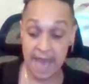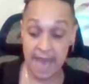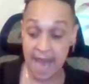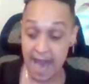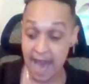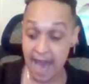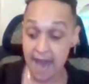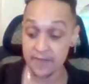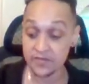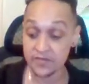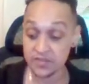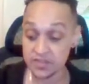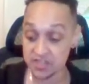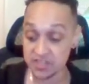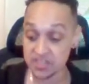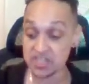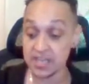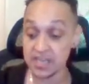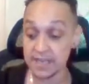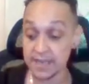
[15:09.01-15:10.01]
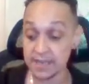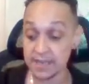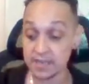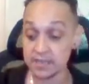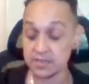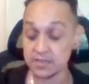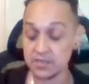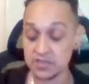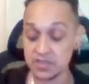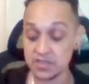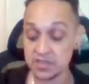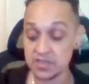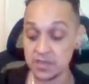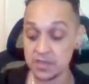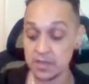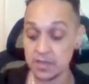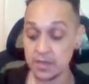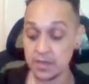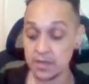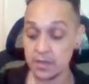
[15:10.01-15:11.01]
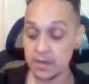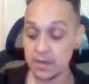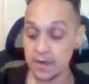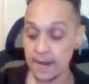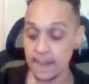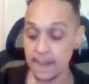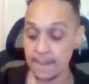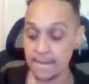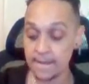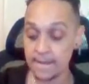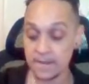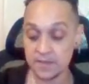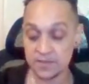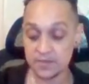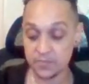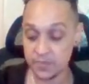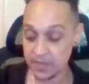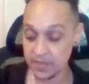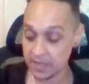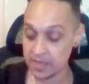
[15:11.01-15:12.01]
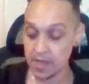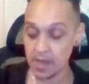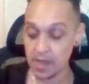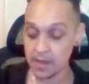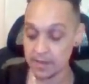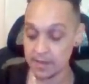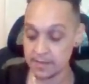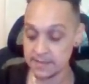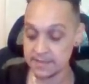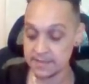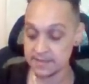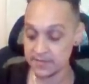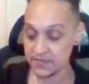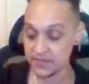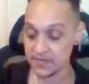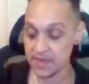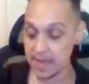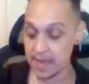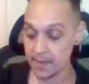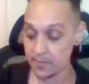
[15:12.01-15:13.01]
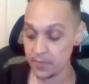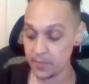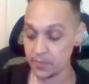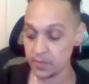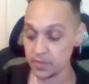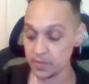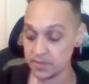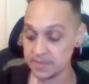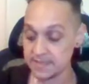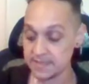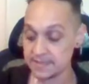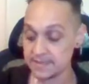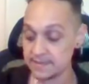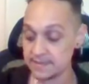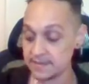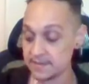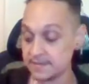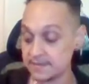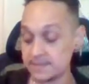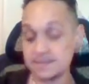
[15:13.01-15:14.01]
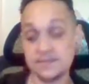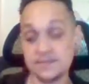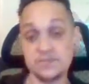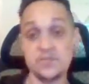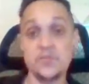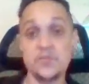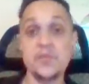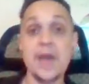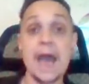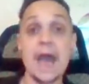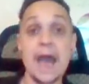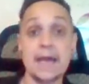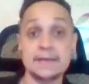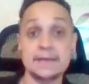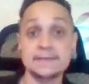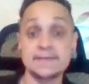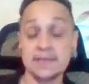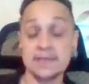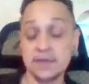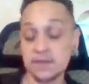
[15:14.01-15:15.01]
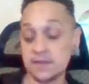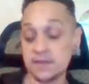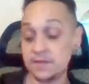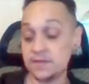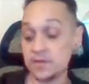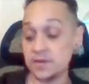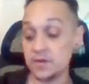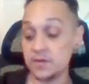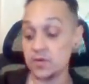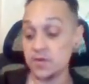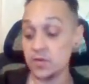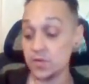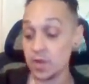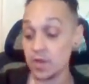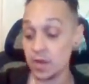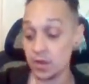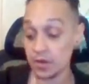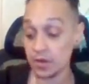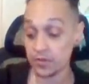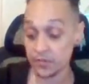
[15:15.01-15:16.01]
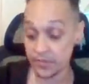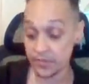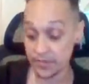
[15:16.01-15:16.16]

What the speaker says: have to change because of that person's passing, that they're no longer